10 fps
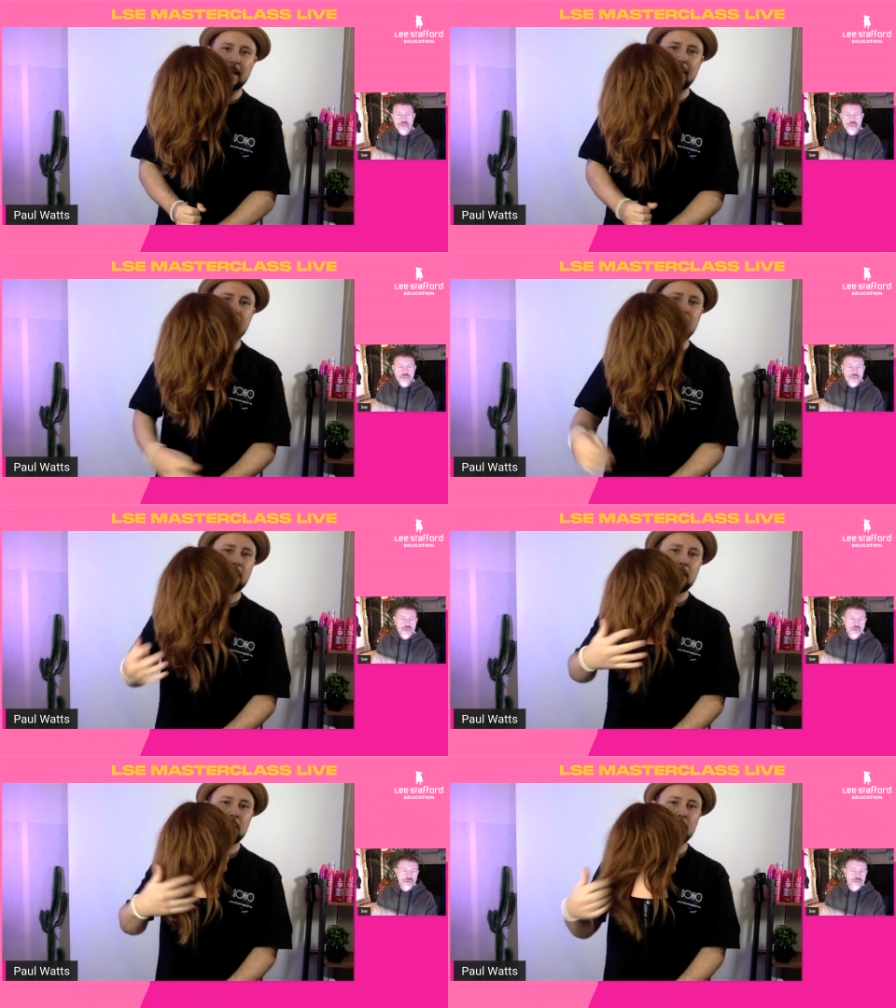there.
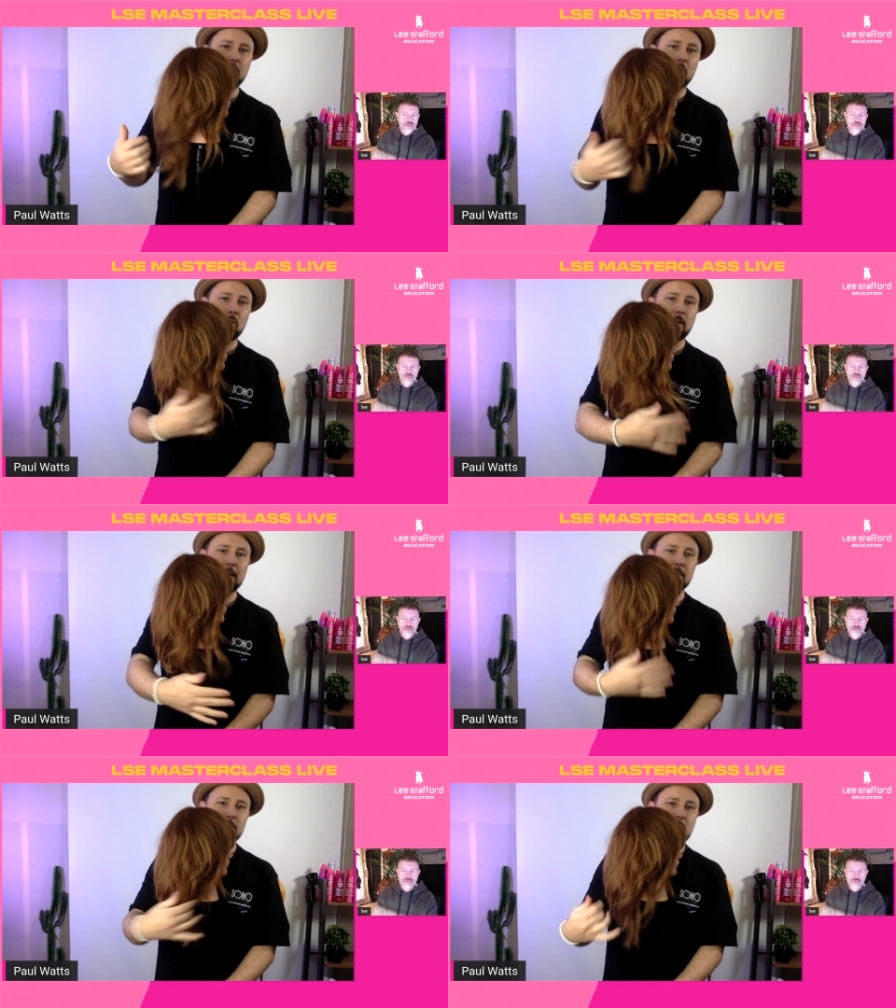You've got all
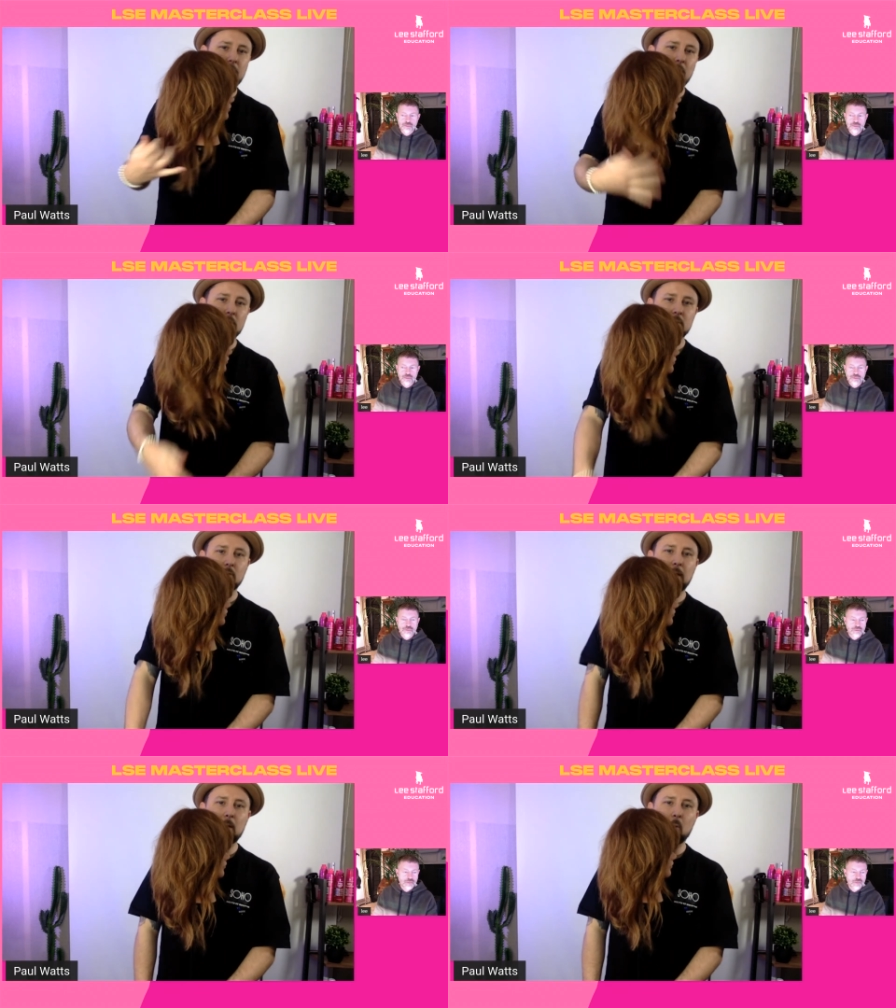that. You've lost
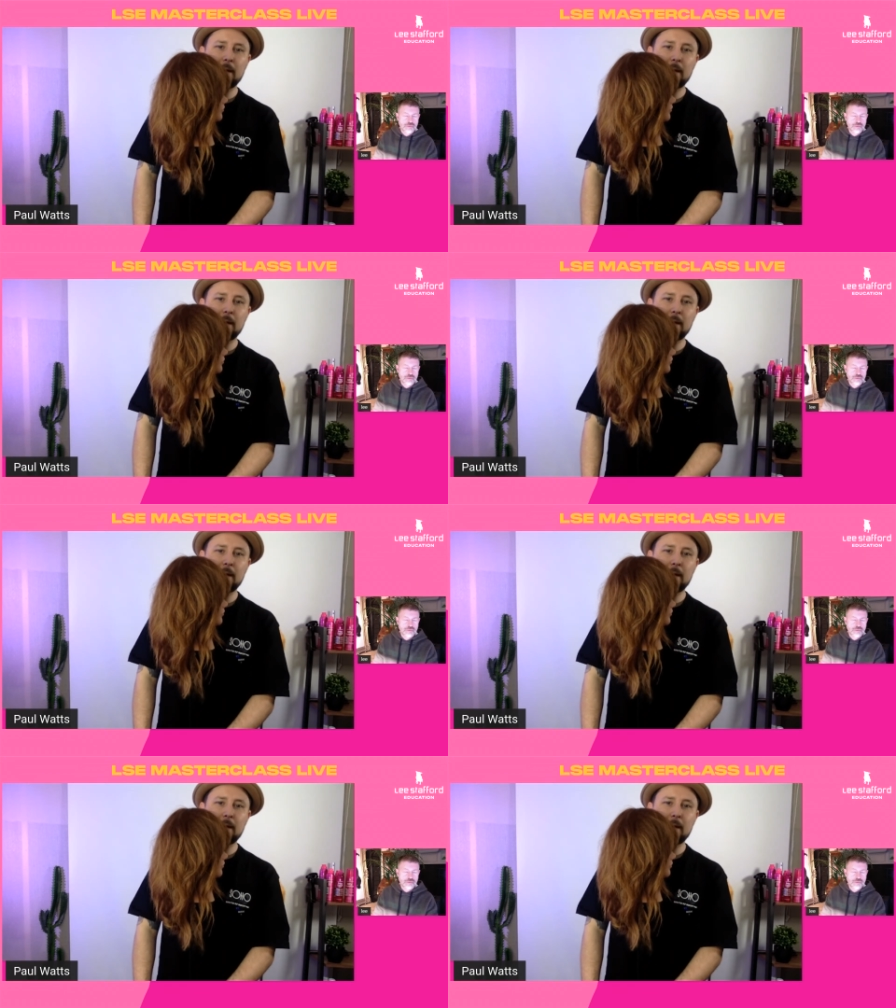all that